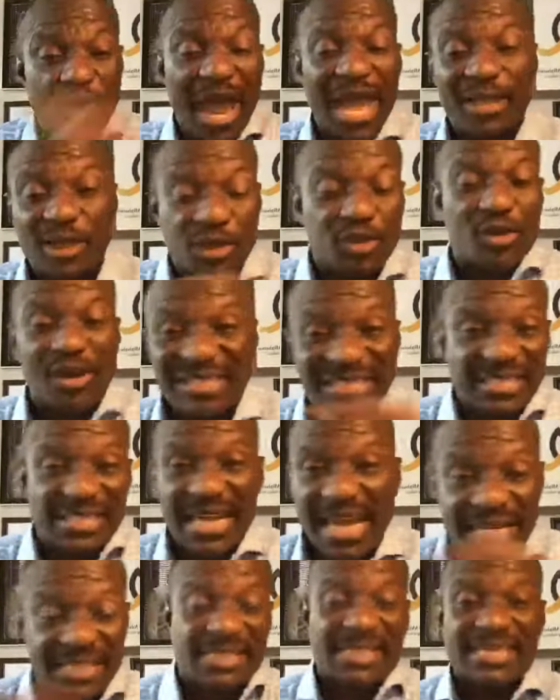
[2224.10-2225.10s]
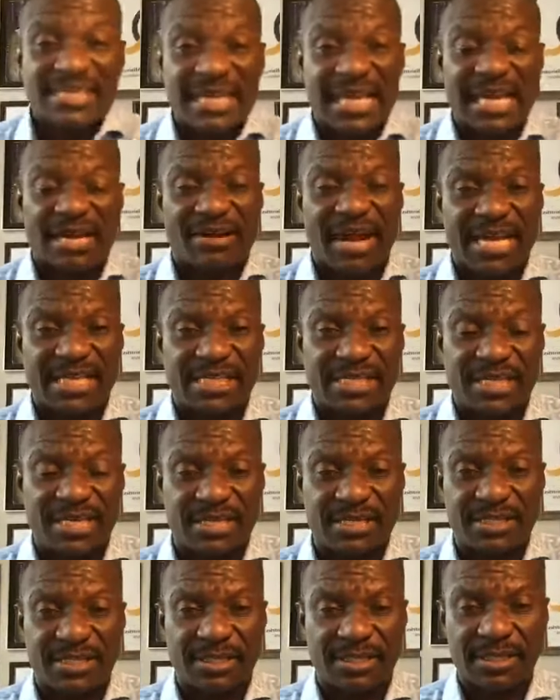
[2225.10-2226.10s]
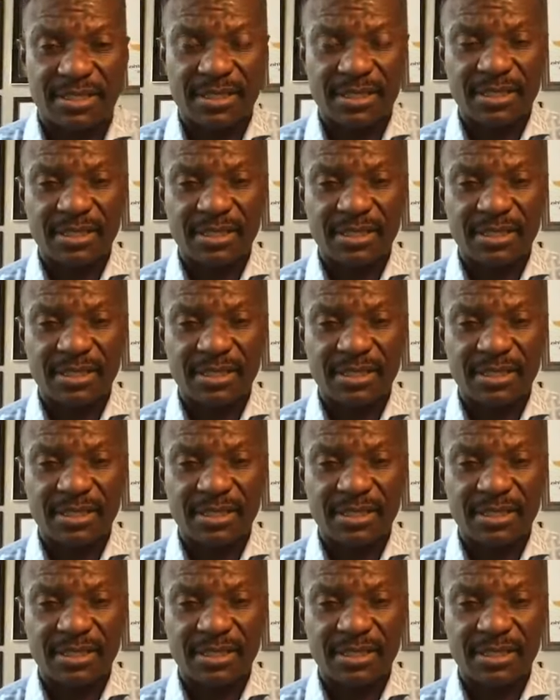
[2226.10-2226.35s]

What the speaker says: righteousness is in Christ Jesus.